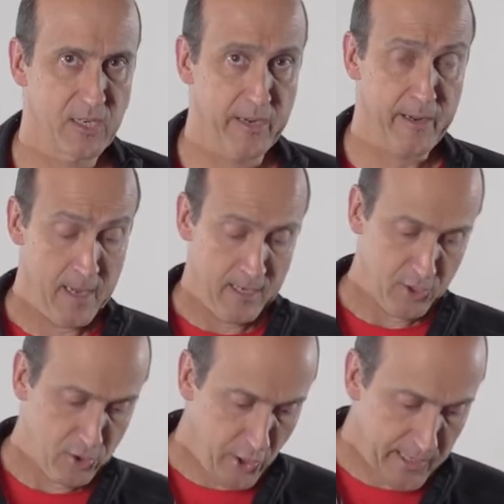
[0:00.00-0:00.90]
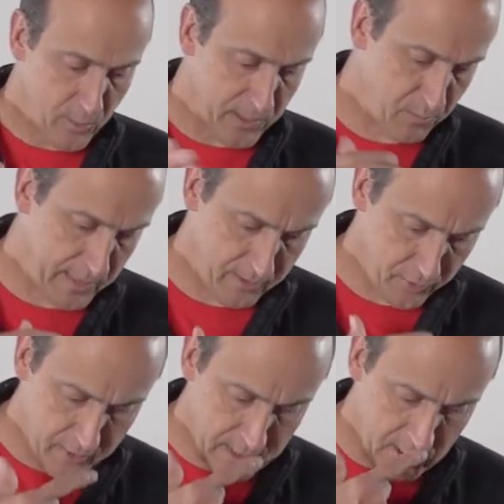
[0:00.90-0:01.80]
God. So journey with me
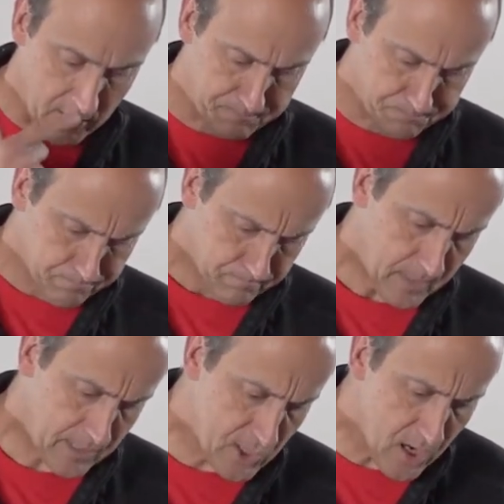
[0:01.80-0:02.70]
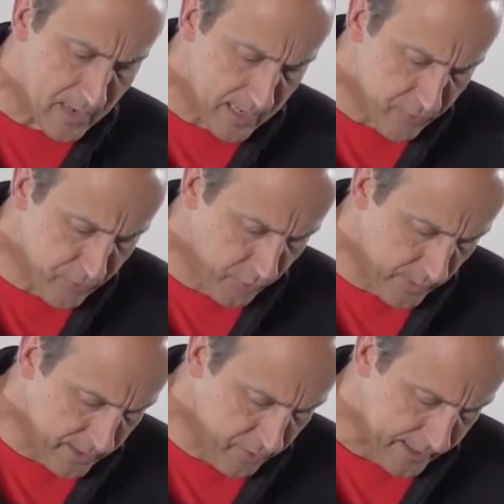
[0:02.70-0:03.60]
through the psalm. Psalm
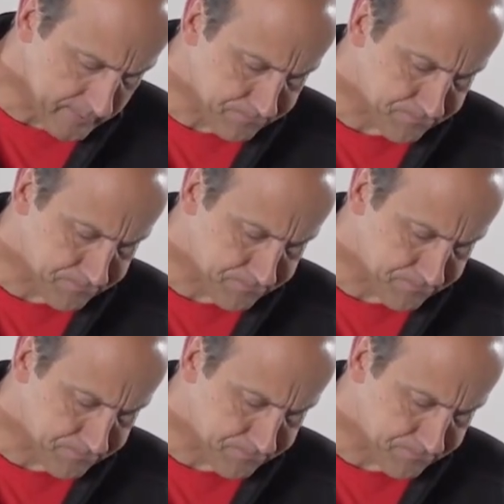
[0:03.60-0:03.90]
123.